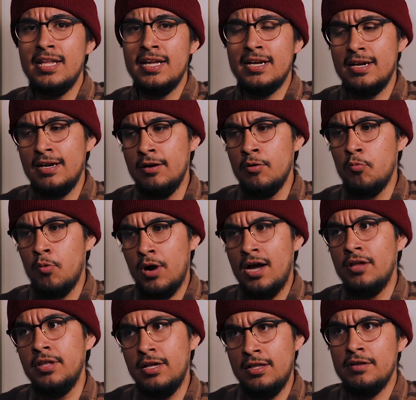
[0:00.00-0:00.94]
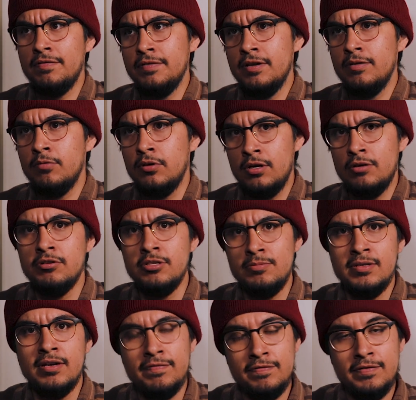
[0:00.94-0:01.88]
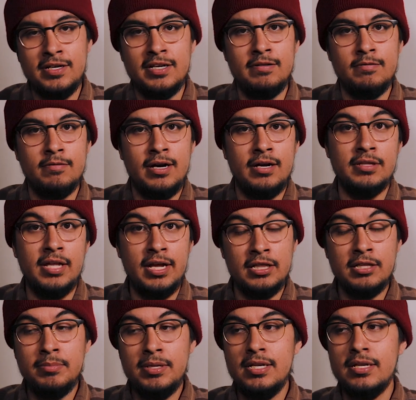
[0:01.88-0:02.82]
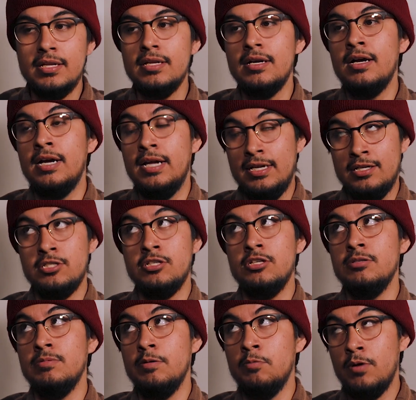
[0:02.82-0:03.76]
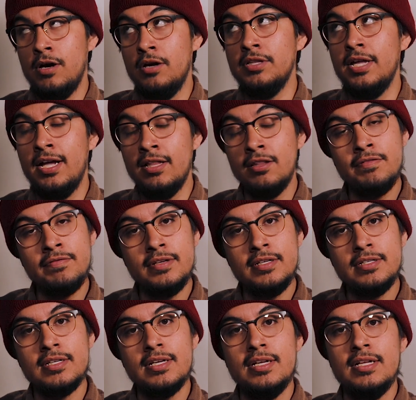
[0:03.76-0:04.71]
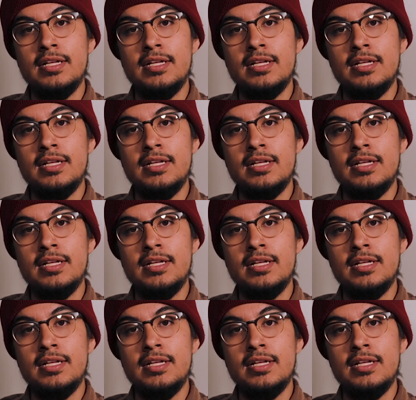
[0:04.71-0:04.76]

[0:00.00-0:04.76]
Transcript: like a wild elephant will always be a fucking wild wild elephant.